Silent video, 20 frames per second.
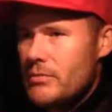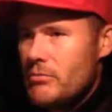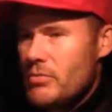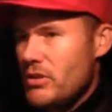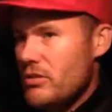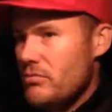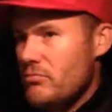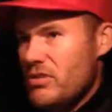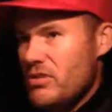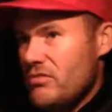
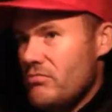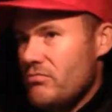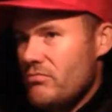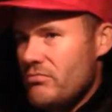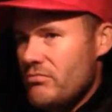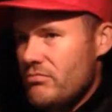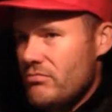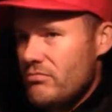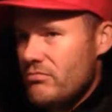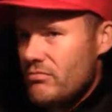but
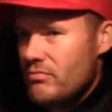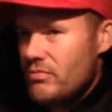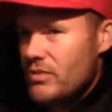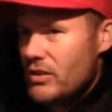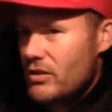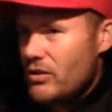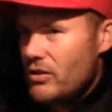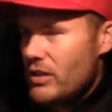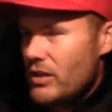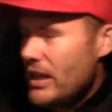
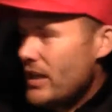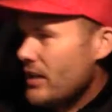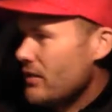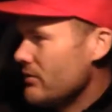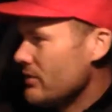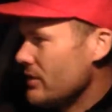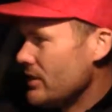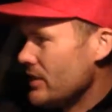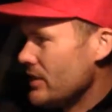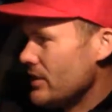got out
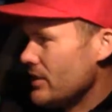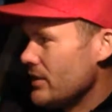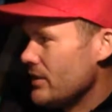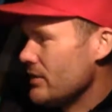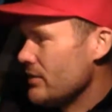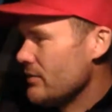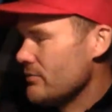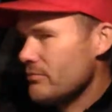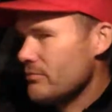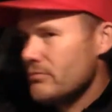
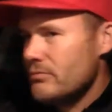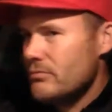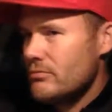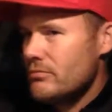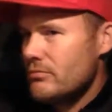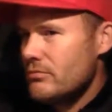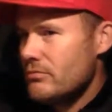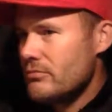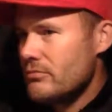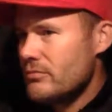and
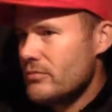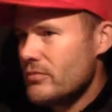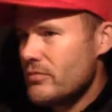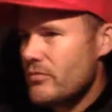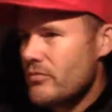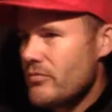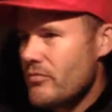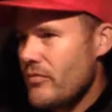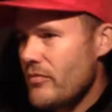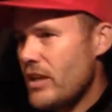
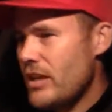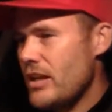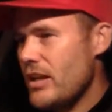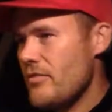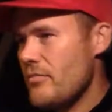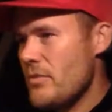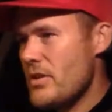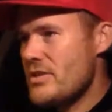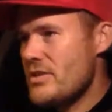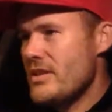
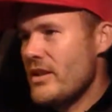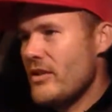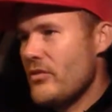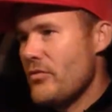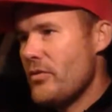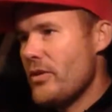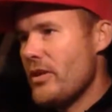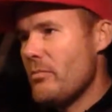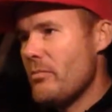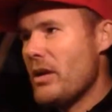left myself
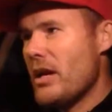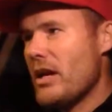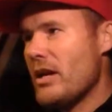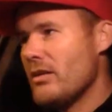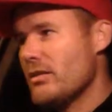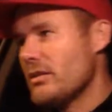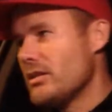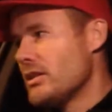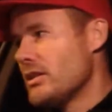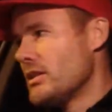with
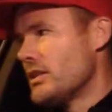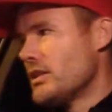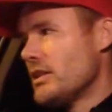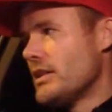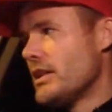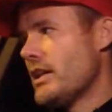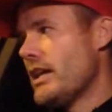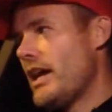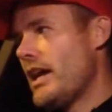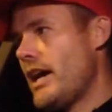about
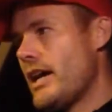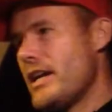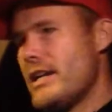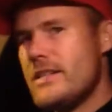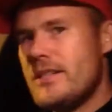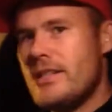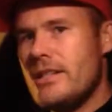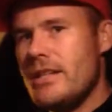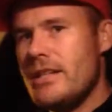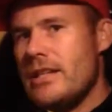
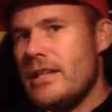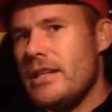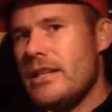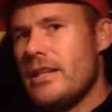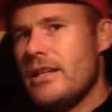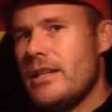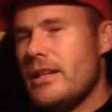80